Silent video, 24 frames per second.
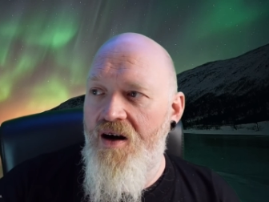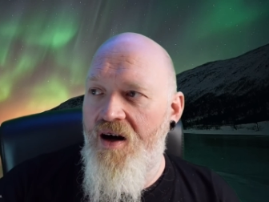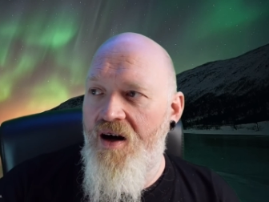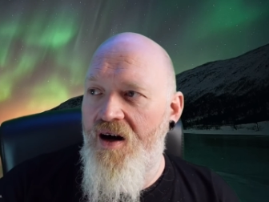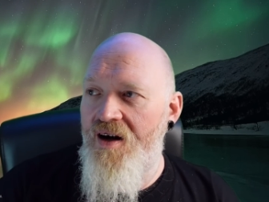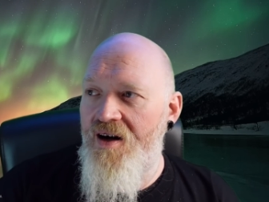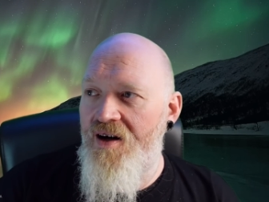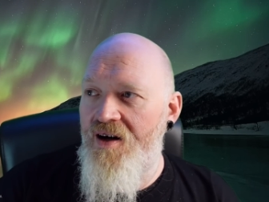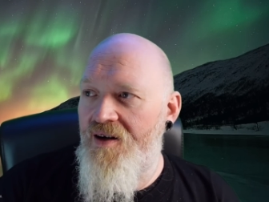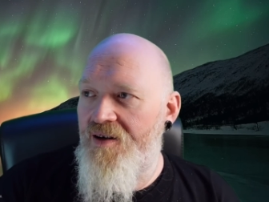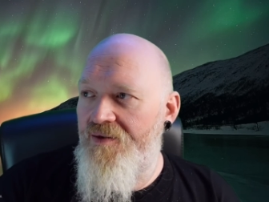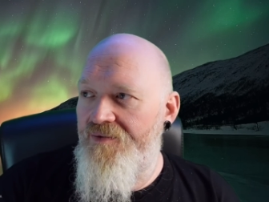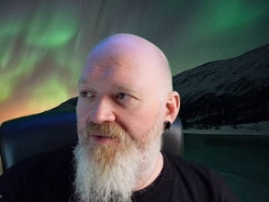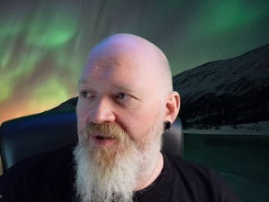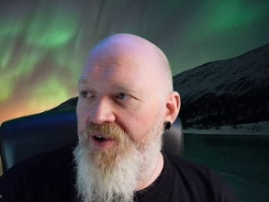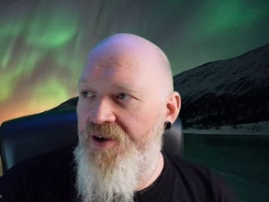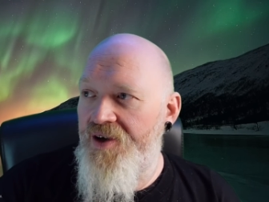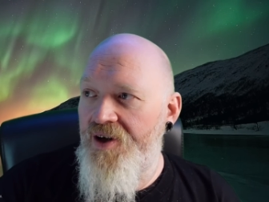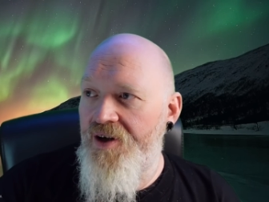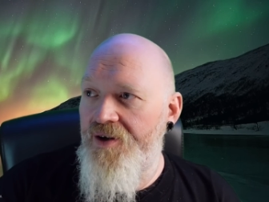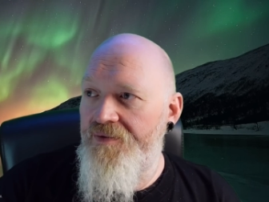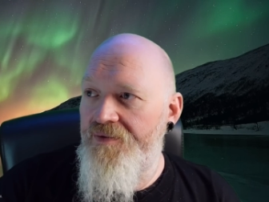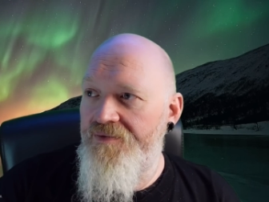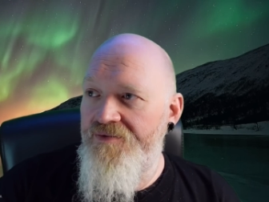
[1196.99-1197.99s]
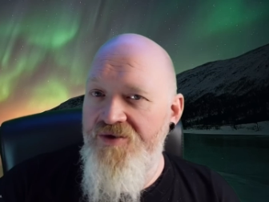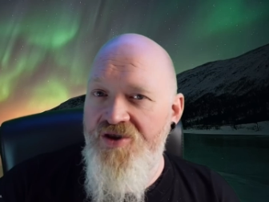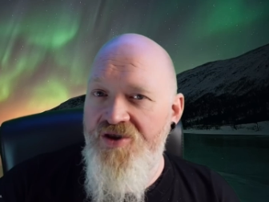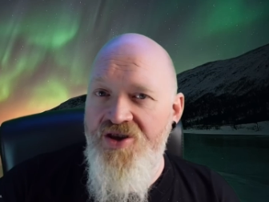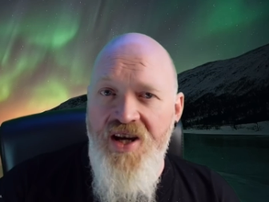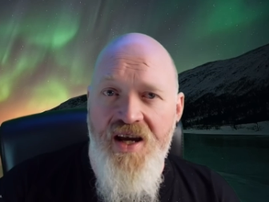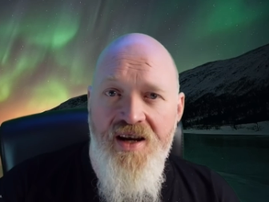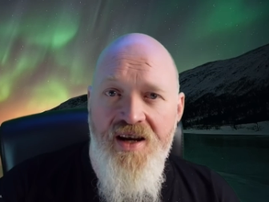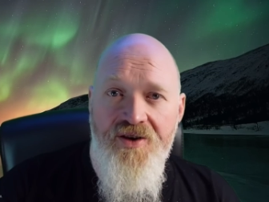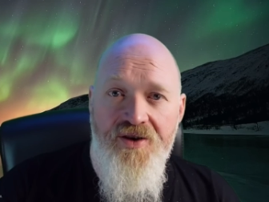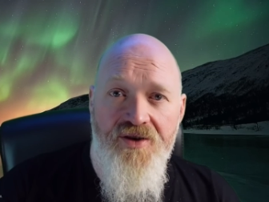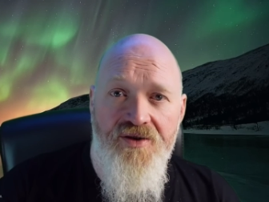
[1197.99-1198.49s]
uh, you know,
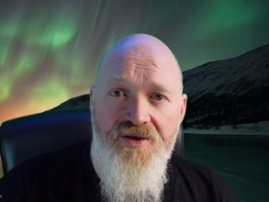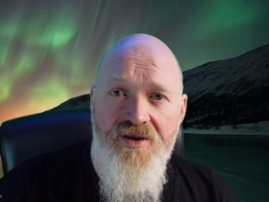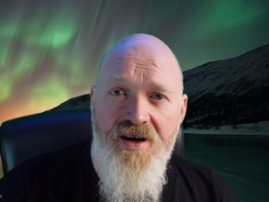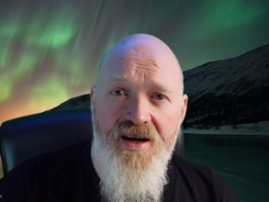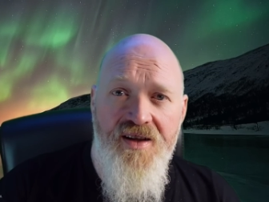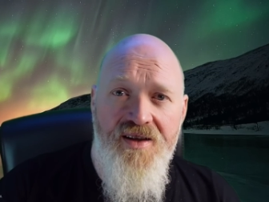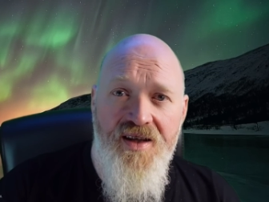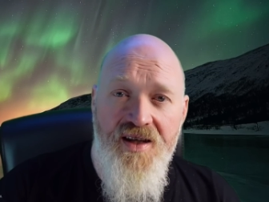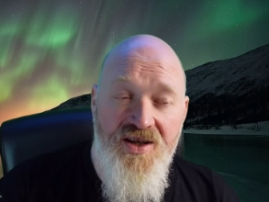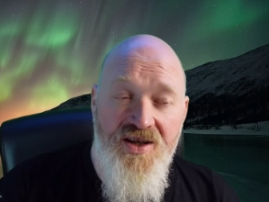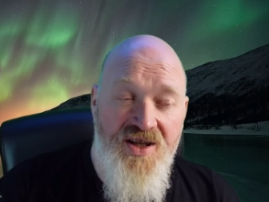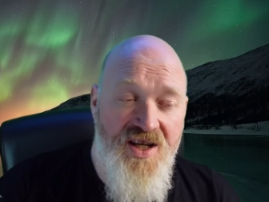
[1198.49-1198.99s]
gender or anything.